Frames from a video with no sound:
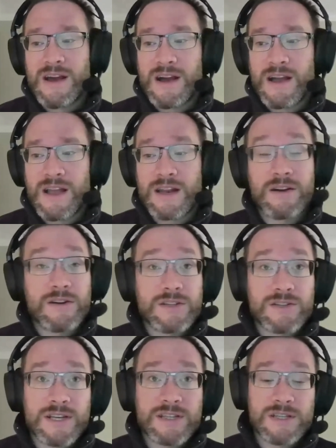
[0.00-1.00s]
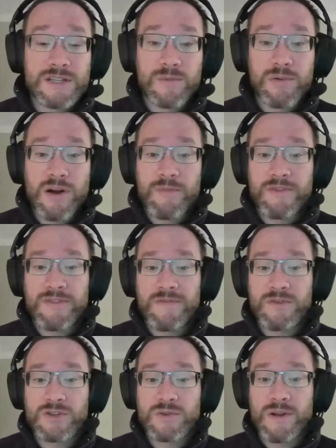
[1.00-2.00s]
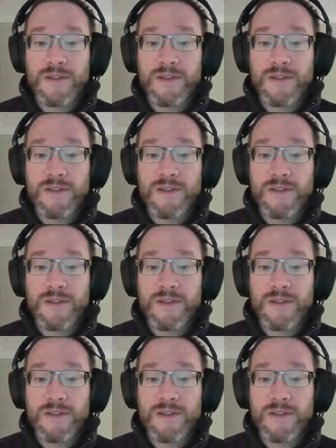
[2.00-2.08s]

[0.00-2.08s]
are interested in the promise of future